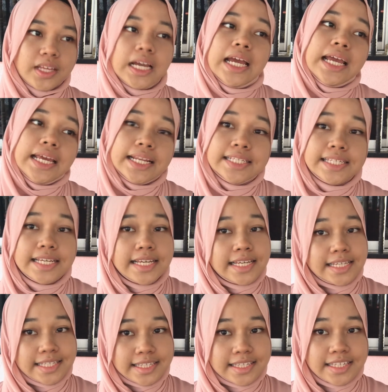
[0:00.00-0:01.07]
it is
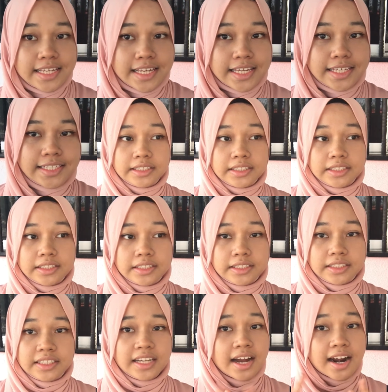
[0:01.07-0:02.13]
easy.
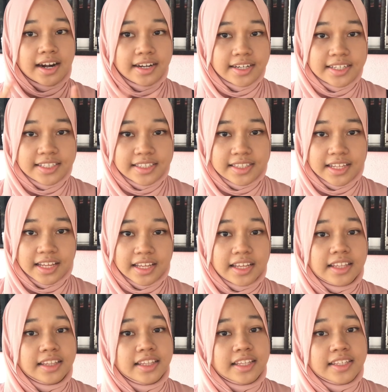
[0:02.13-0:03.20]
The hardest thing
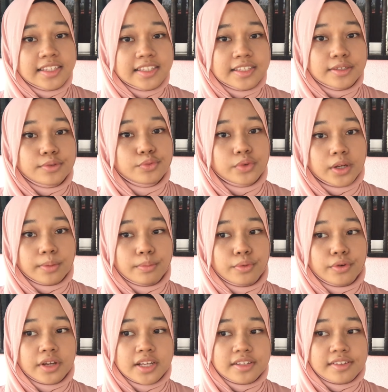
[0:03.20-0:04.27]
in this workbook
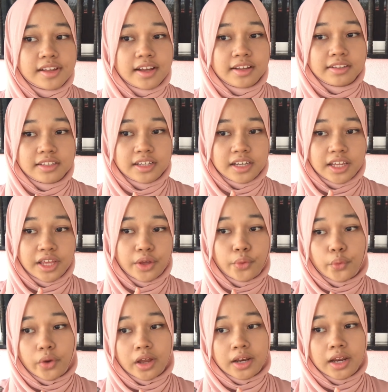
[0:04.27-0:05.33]
is actually
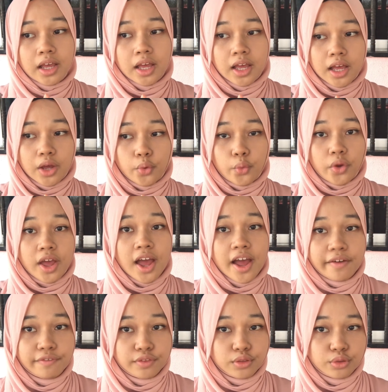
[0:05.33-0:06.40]
when we
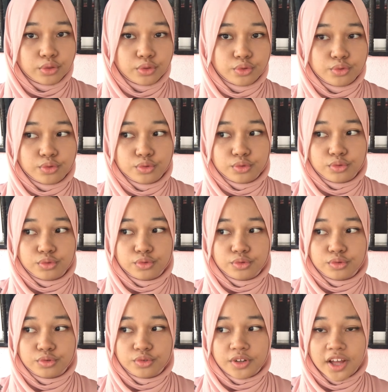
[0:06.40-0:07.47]
have to
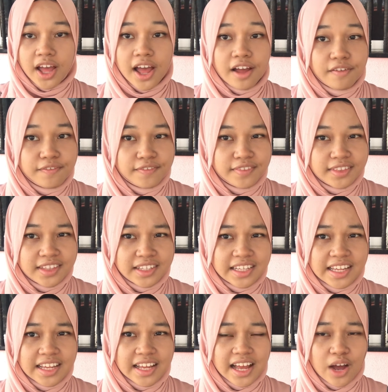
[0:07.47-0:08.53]
have
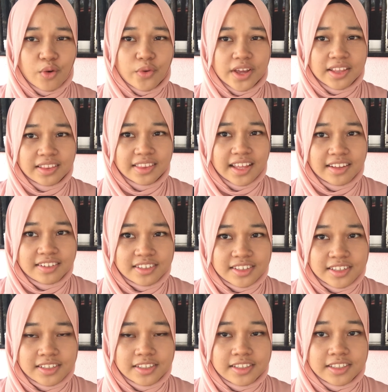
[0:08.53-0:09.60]
our
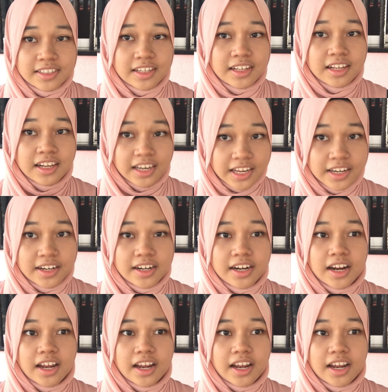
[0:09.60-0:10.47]
intentions clear,